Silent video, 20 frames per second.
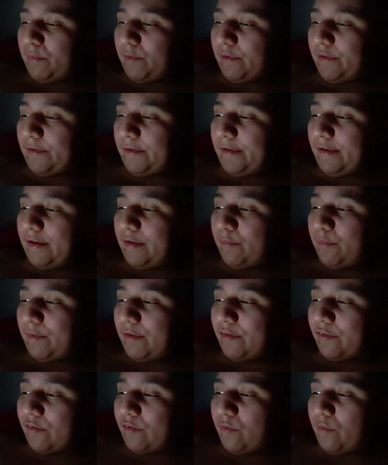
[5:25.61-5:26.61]
But
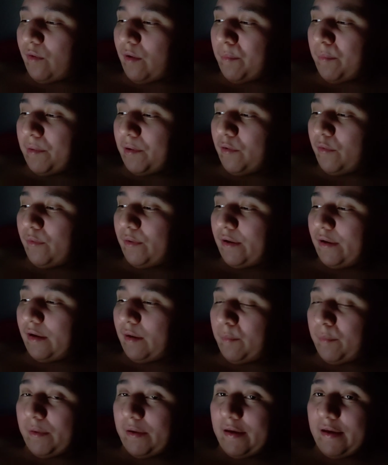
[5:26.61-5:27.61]
anyways, though, I'm gonna go ahead
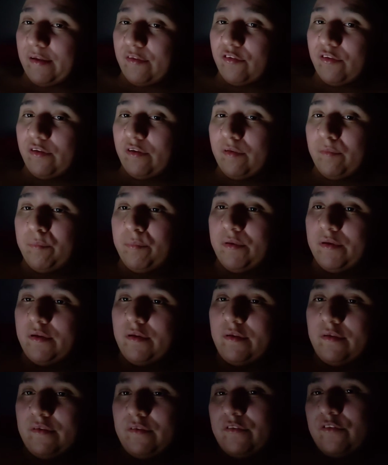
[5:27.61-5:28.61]
and I'm gonna catch on a bit.